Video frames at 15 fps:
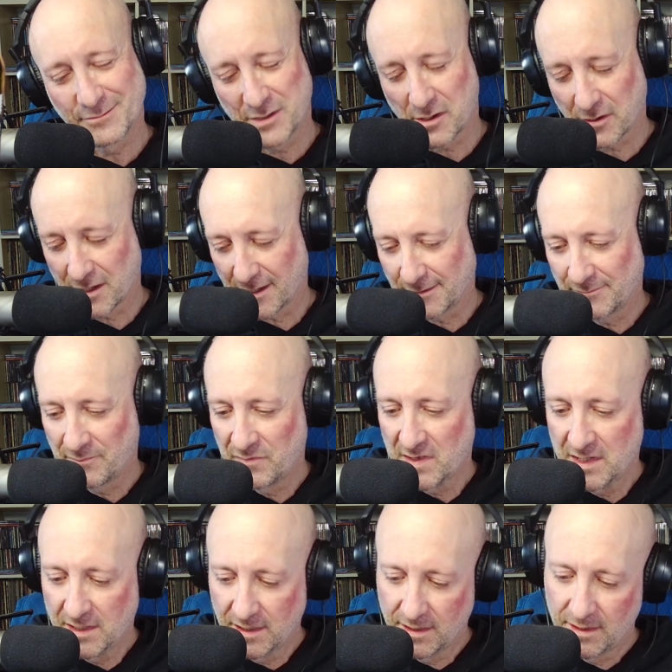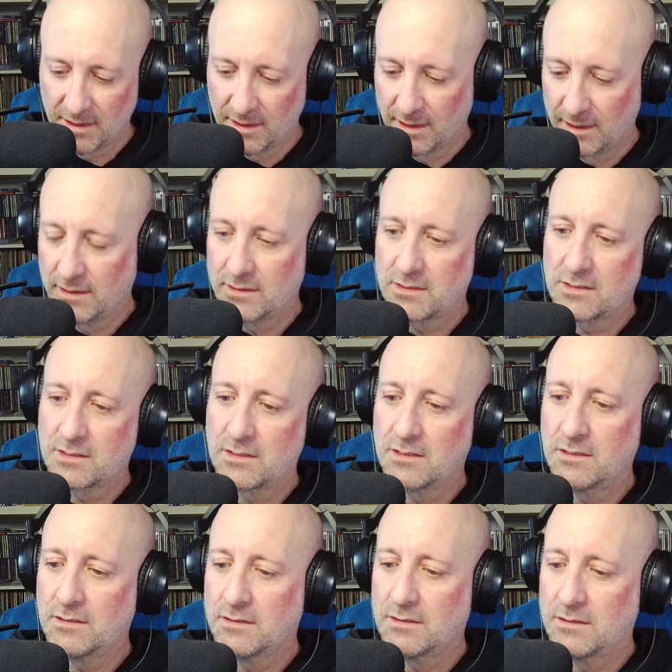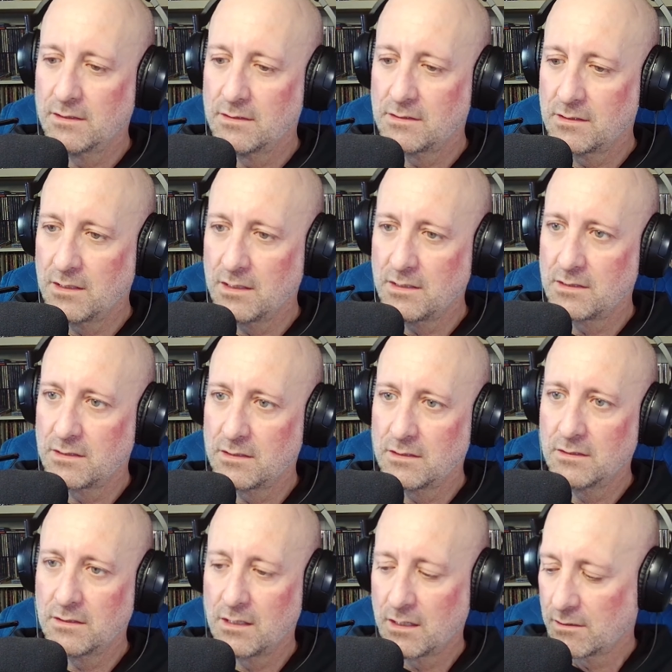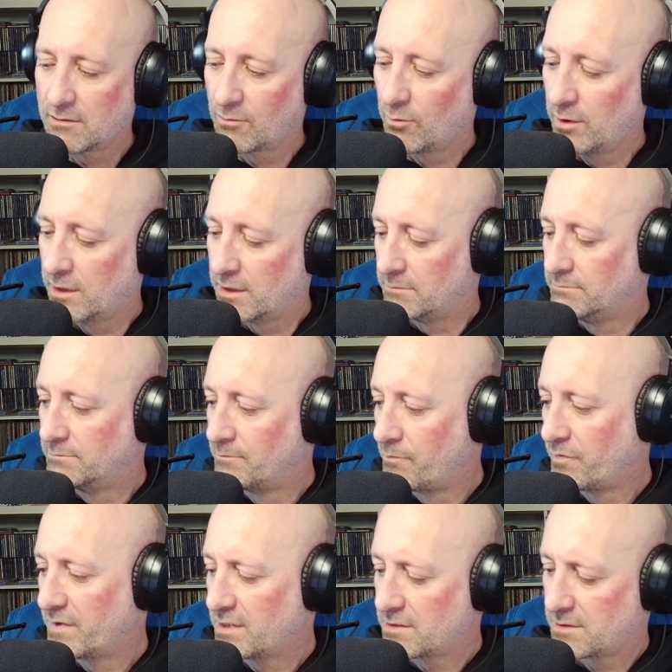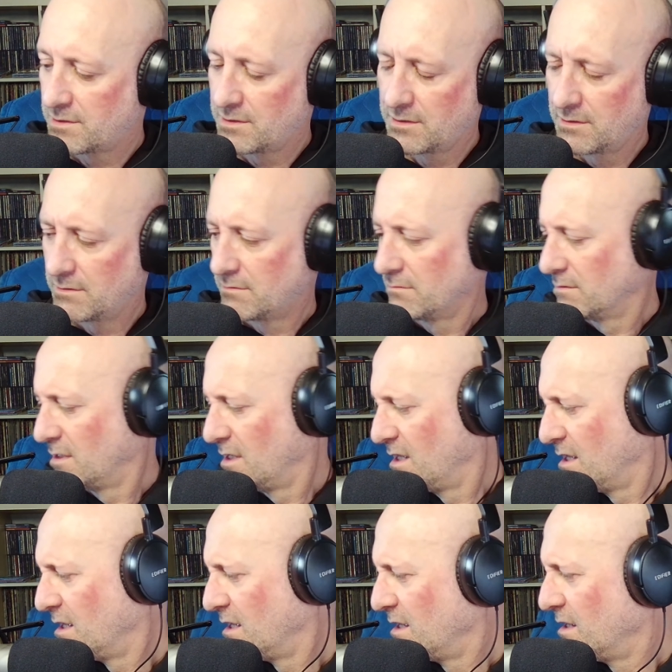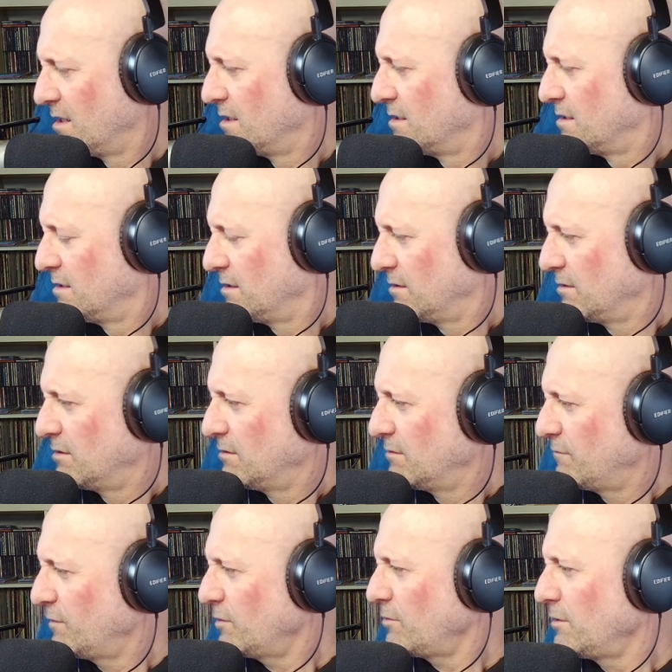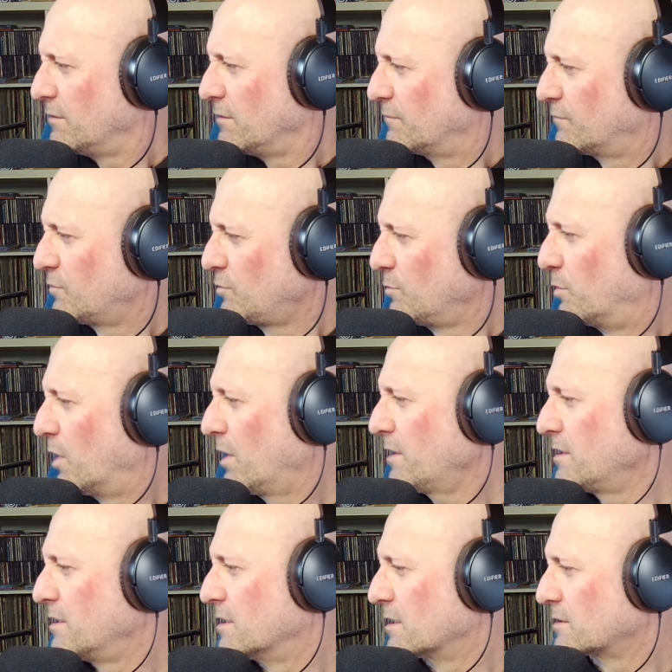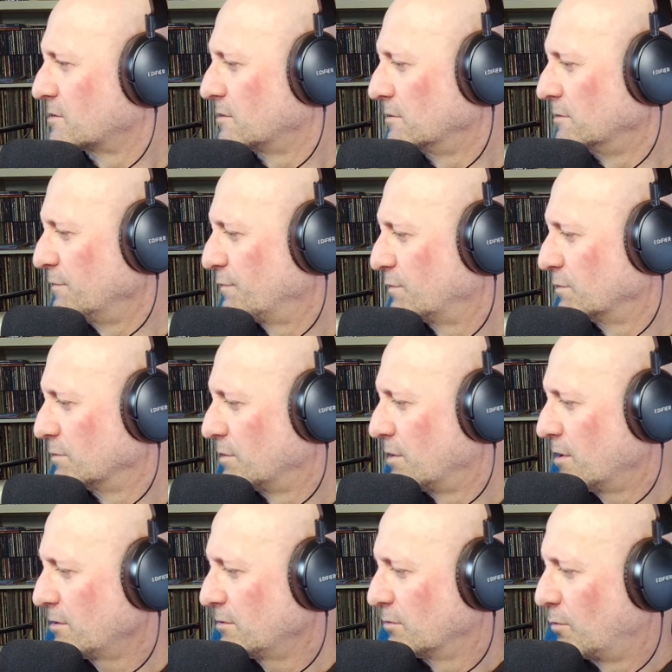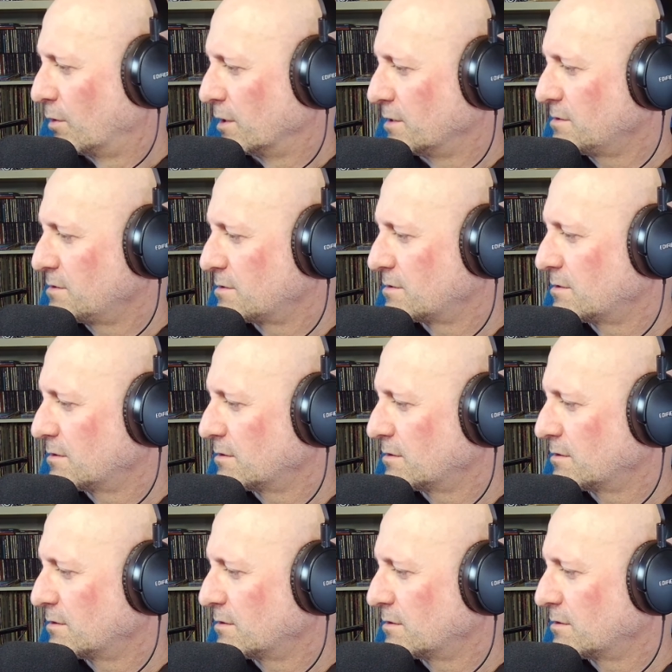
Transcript: Okay, it's uh, it's a nice uh, Niagara wine. It's uh, fairly full-bodied actually for Niagara wines.